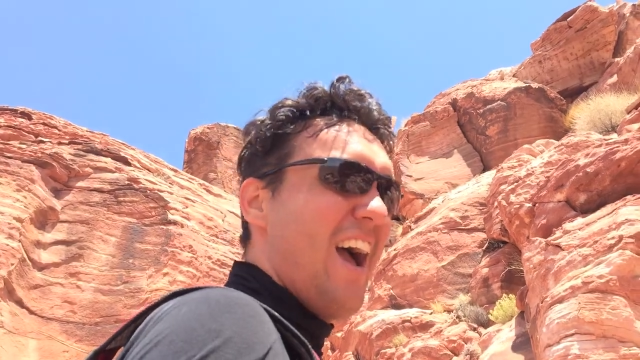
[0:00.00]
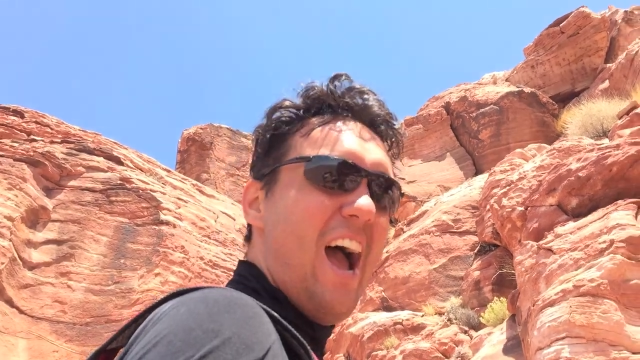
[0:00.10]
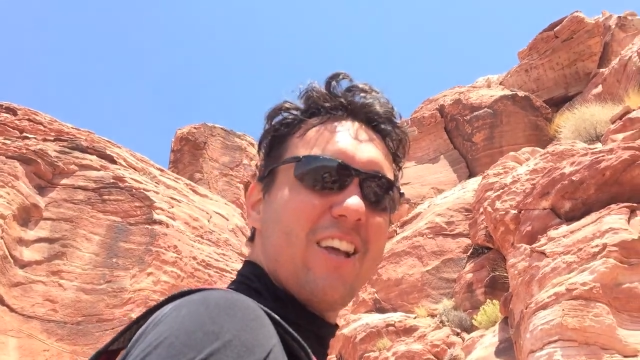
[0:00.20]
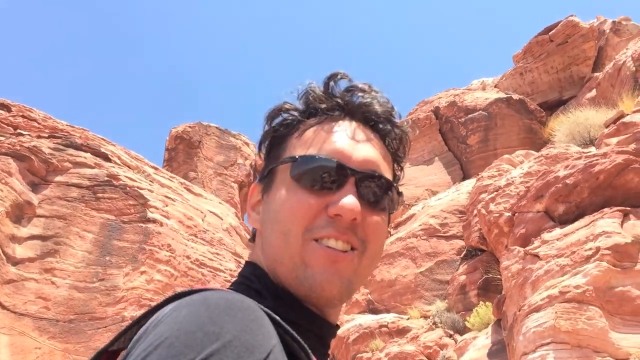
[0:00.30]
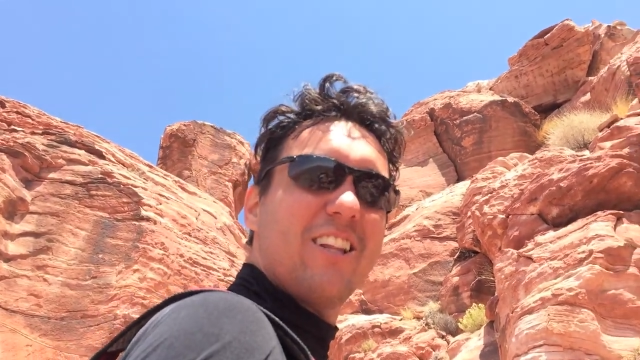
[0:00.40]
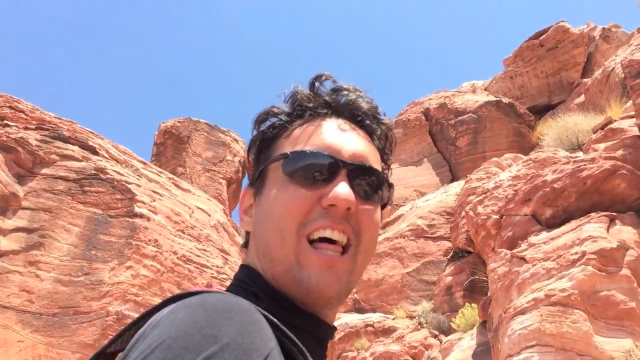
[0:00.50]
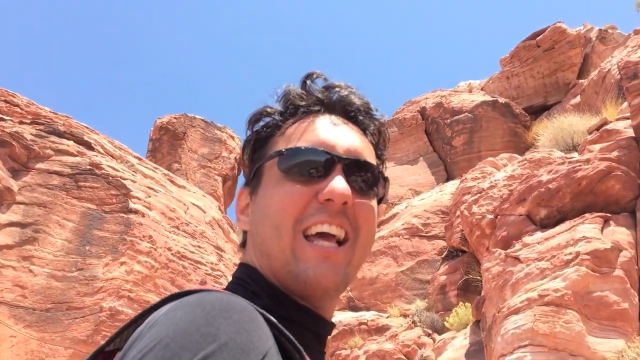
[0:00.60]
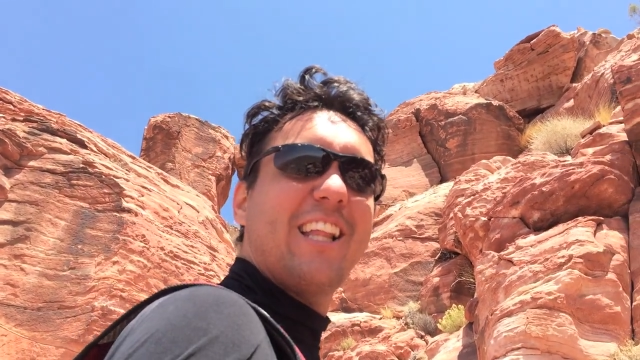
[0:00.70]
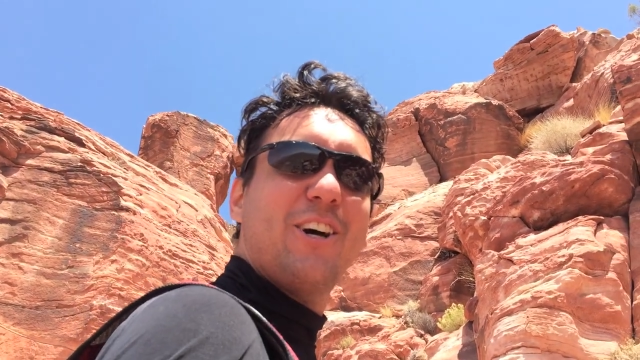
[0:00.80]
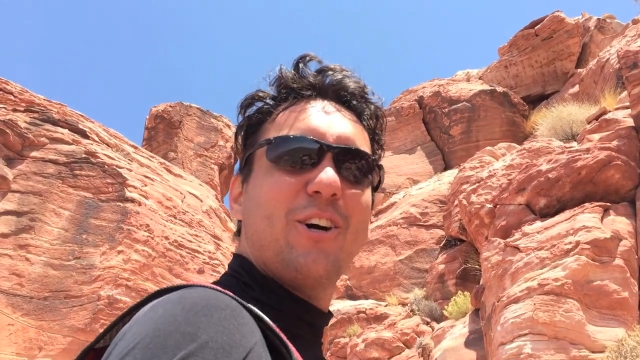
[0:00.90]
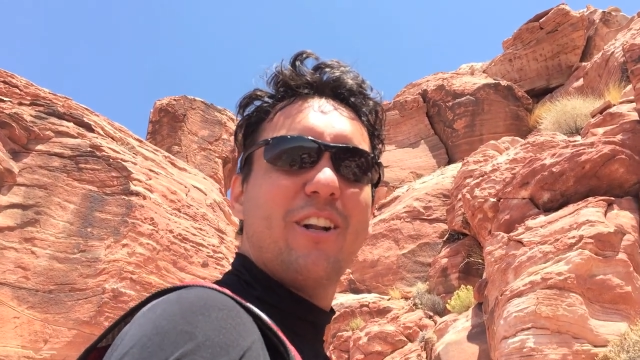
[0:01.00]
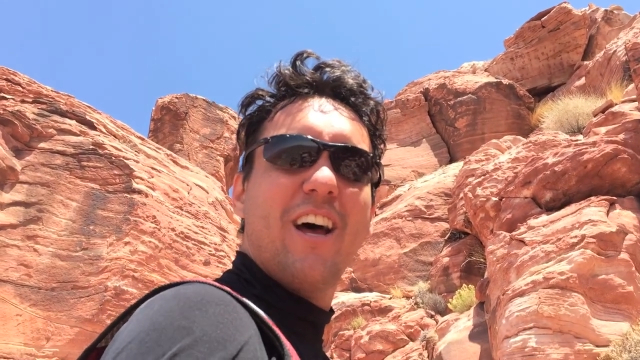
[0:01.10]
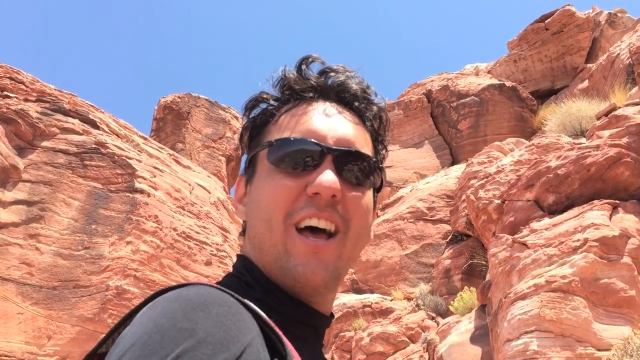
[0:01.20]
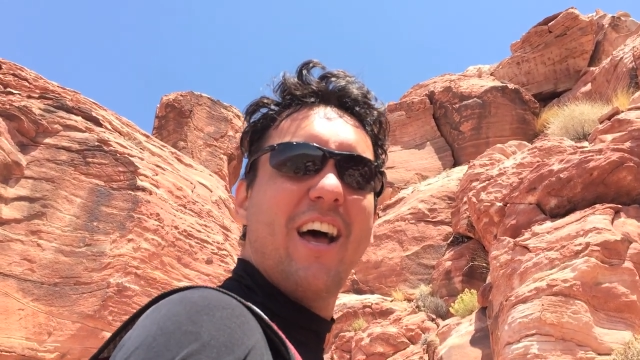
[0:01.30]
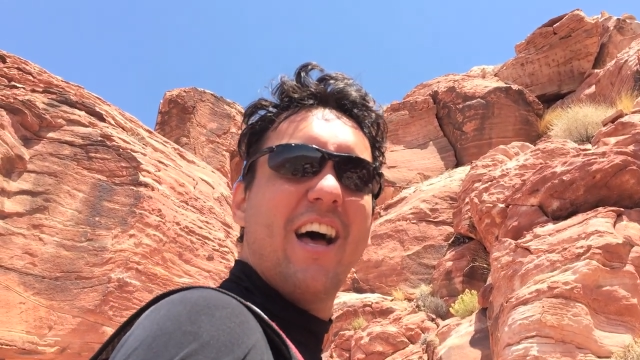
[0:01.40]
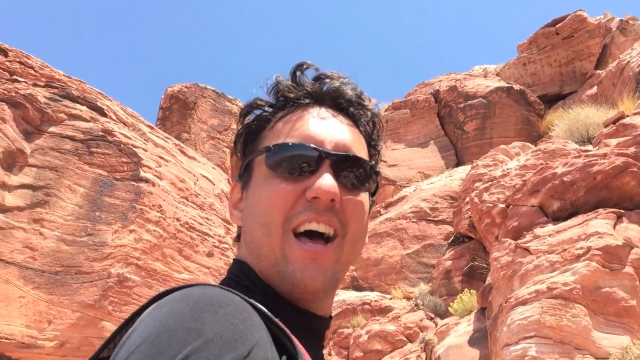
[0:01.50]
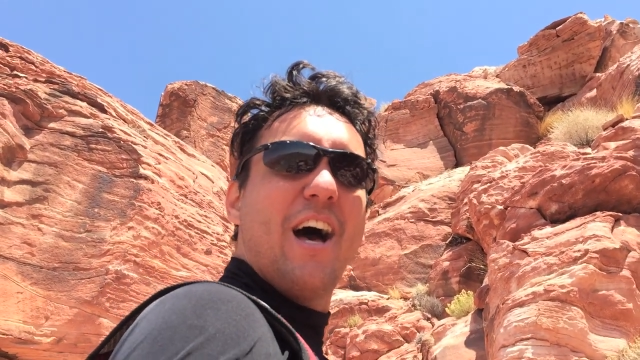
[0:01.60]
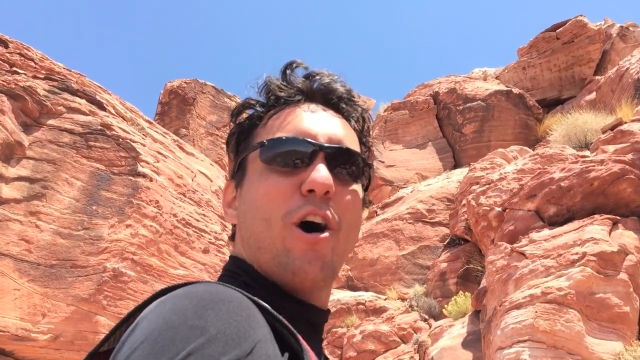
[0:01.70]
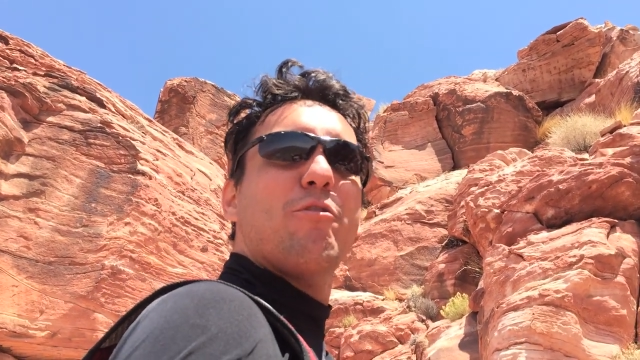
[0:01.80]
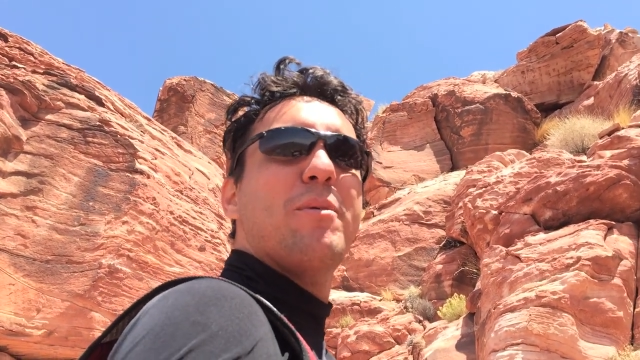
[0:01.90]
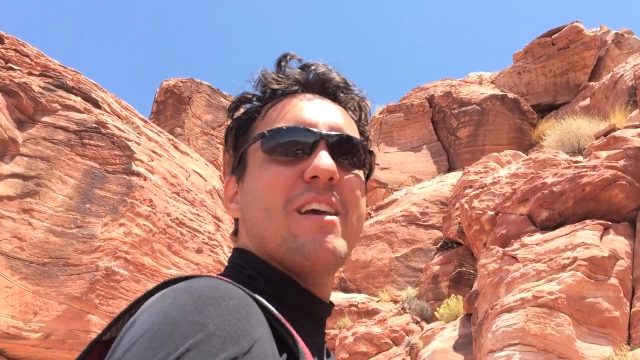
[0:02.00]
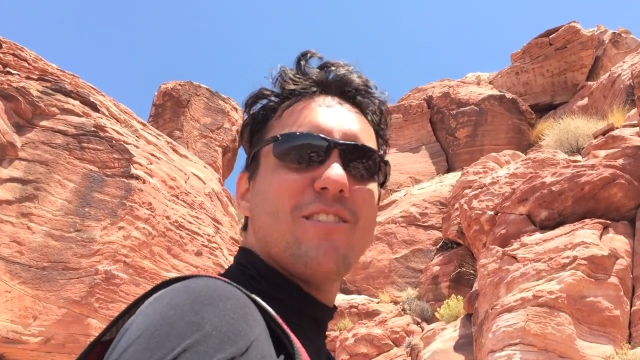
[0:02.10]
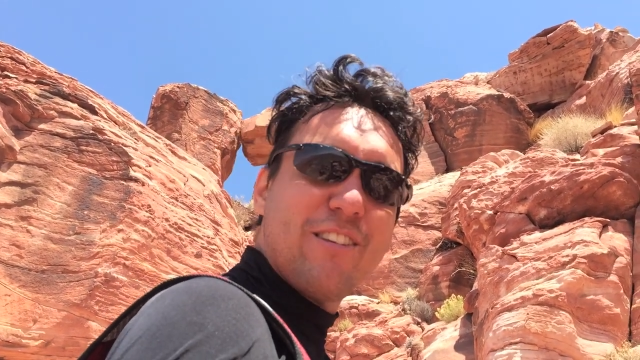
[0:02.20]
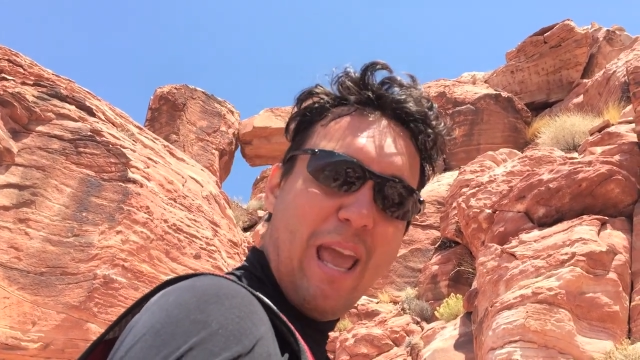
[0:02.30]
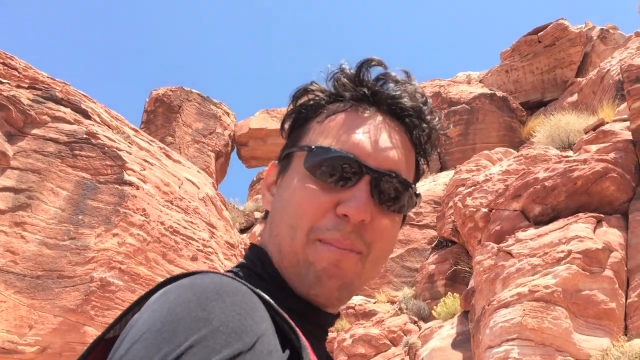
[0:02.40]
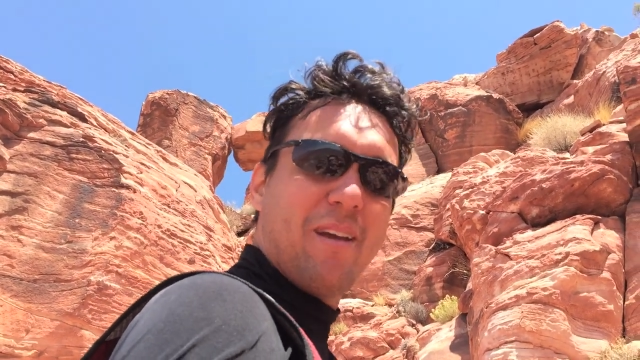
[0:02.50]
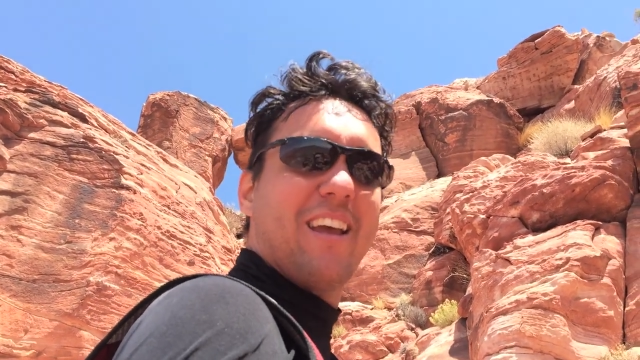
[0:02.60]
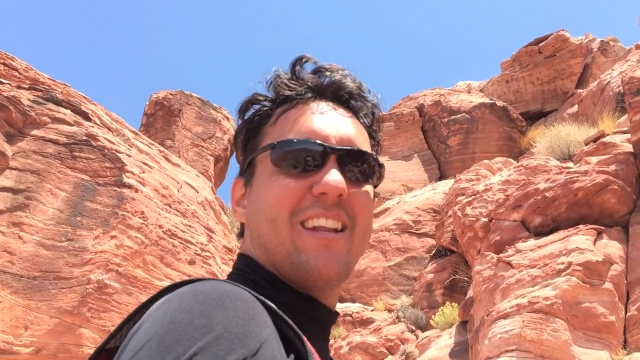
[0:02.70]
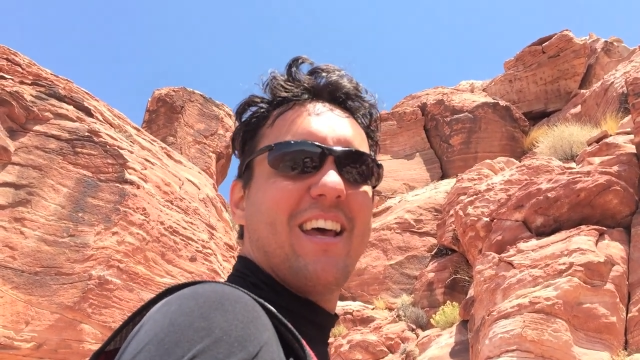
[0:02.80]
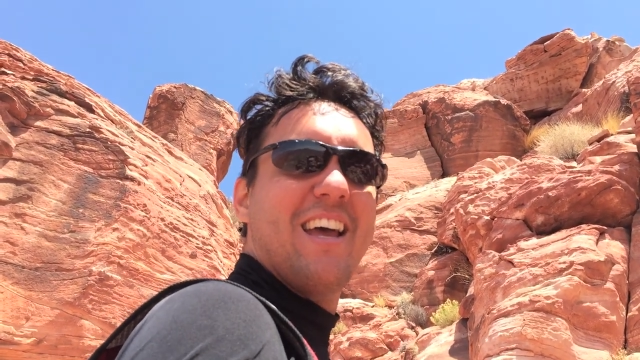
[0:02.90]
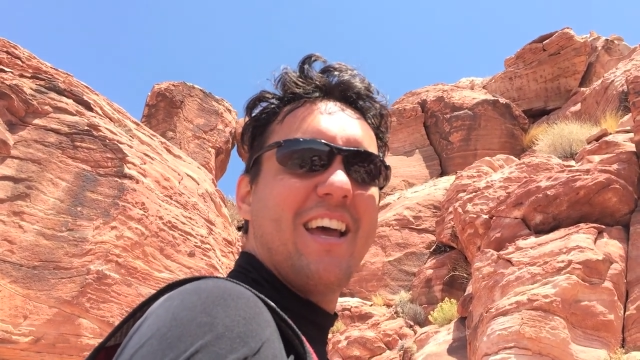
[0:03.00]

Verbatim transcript: as the likelihood of me escaping it